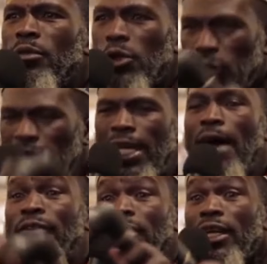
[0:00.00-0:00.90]
Because when
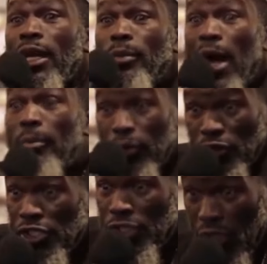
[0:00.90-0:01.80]
an African
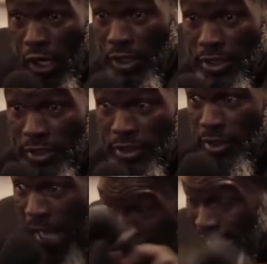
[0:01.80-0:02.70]
approaches God
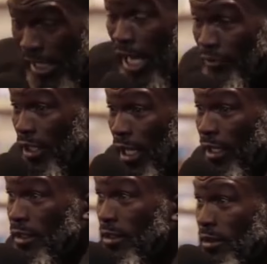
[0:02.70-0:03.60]
as an
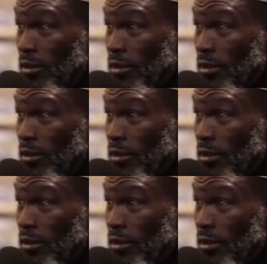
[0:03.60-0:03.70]
African,